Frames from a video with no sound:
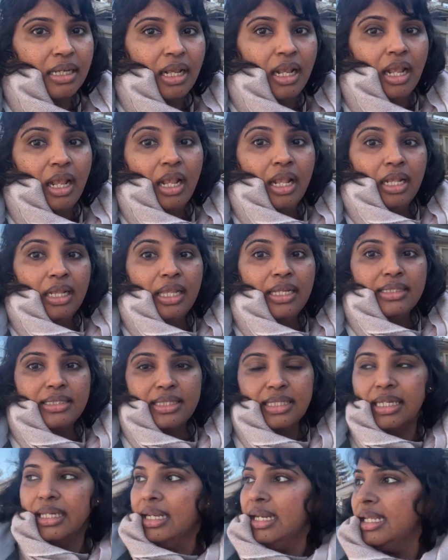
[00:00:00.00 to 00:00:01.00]
Let's see,
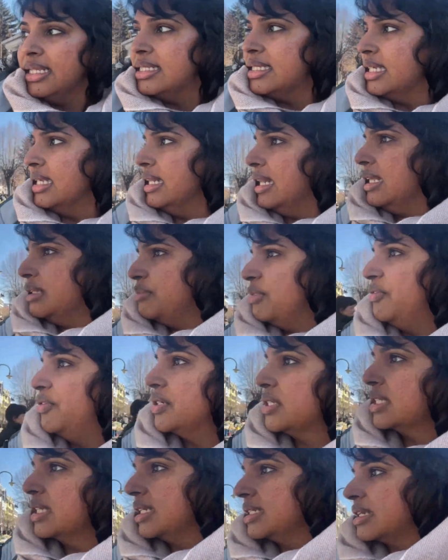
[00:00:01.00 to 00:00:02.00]
let's see. Let me first get
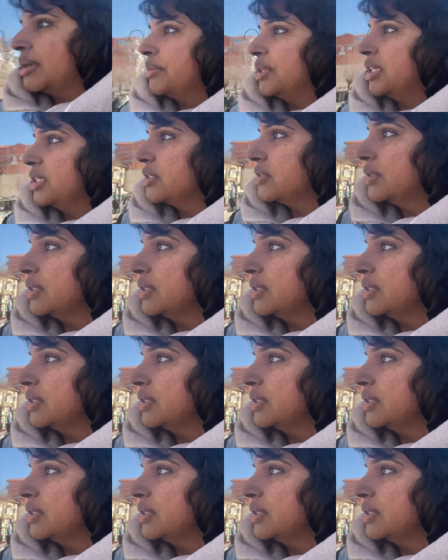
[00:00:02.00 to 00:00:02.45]
something to eat.